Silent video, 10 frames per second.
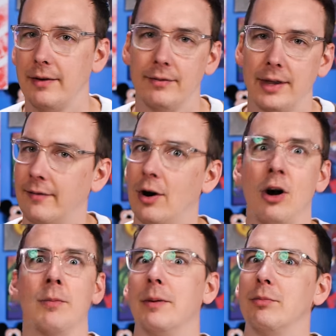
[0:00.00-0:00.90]
they've they've
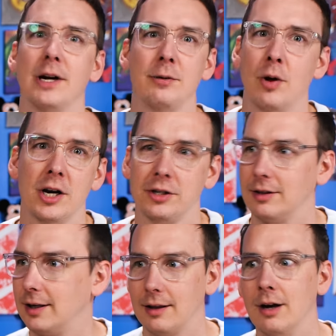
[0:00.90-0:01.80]
all been brainwashed
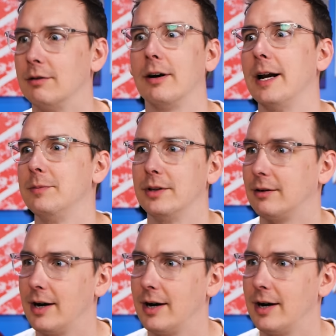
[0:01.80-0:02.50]
and like the Hunger Games are the